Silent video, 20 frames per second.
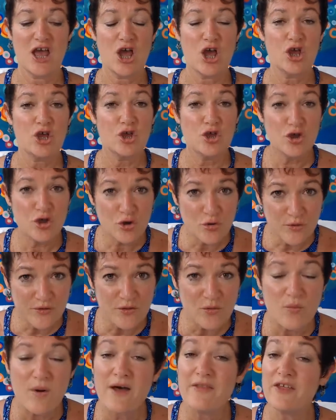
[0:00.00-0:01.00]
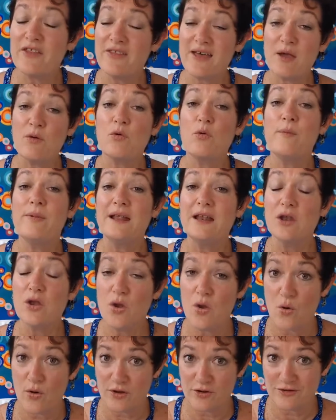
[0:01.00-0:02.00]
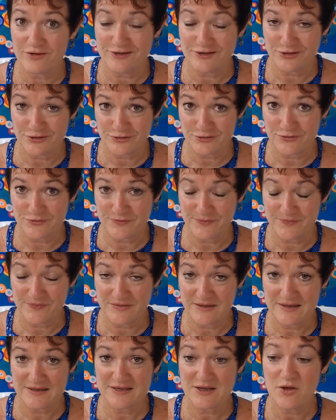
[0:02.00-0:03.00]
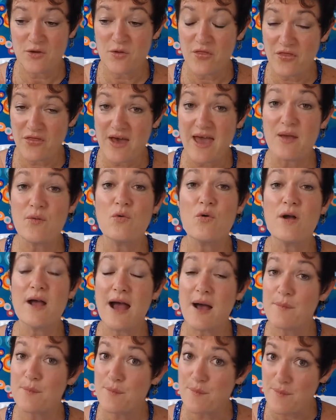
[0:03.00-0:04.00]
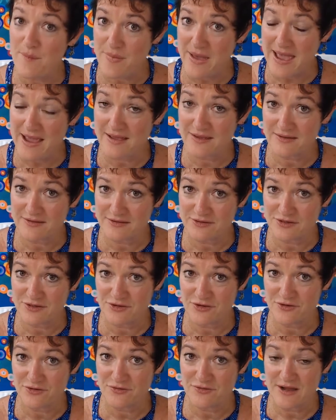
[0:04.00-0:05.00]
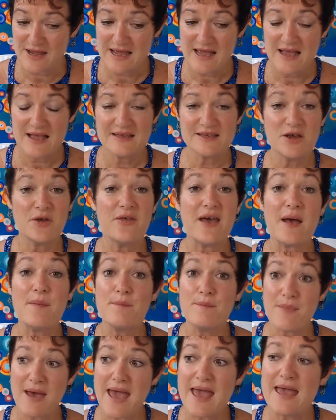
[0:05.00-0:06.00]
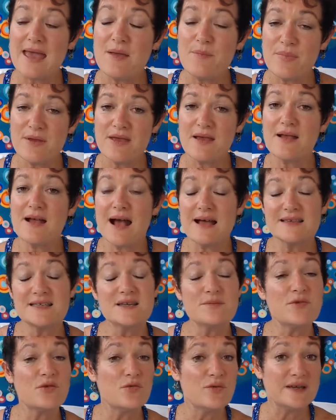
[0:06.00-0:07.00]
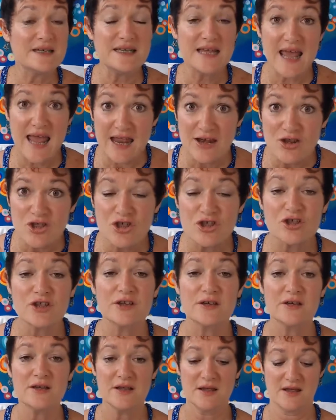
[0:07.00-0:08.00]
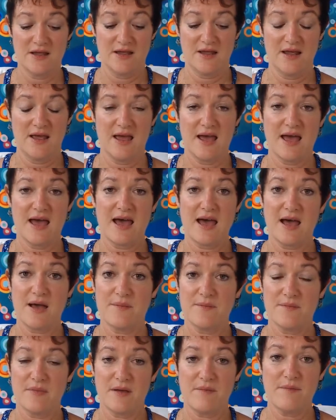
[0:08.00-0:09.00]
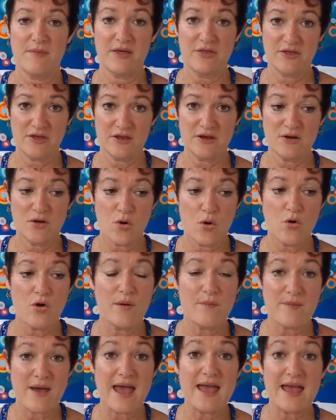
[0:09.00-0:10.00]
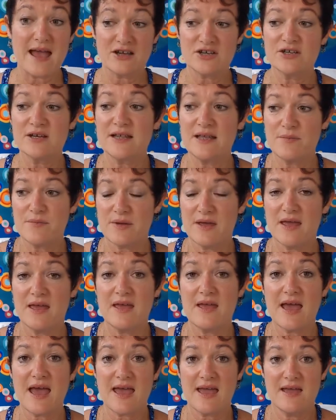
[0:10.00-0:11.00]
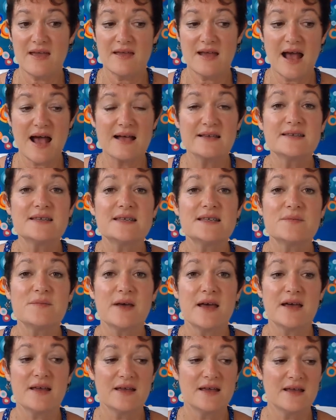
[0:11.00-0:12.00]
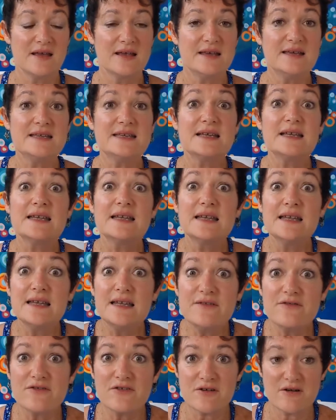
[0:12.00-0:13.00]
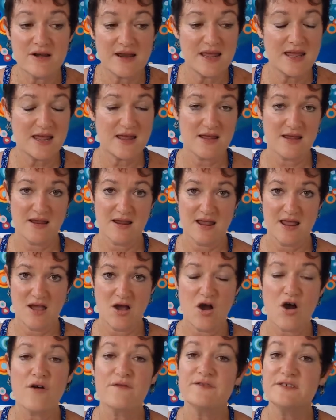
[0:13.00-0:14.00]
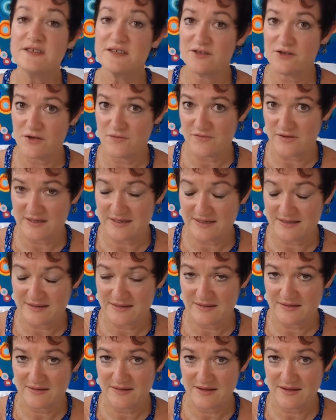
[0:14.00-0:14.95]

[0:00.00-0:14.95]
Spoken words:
You were the one that they will be loyal to. So they will come back to you. So that may be a customer retention method, or it may actually be a customer delivery of service.